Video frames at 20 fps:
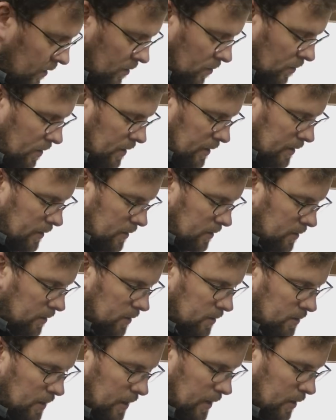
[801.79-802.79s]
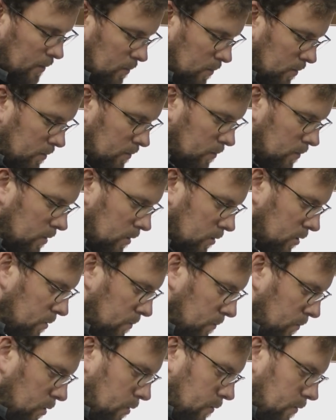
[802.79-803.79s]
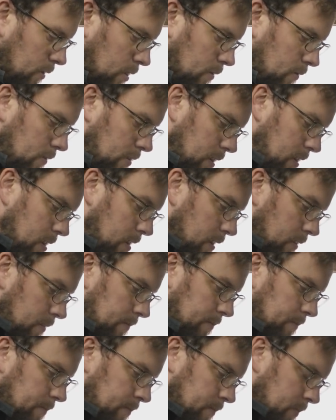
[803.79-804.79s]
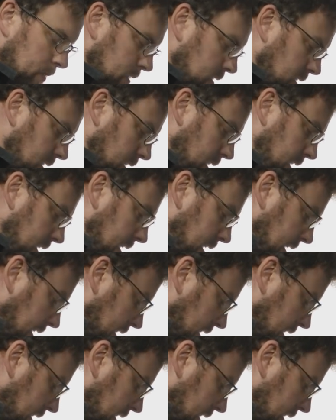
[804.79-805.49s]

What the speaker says: Okay, that's our second one. We'll just move over our slide a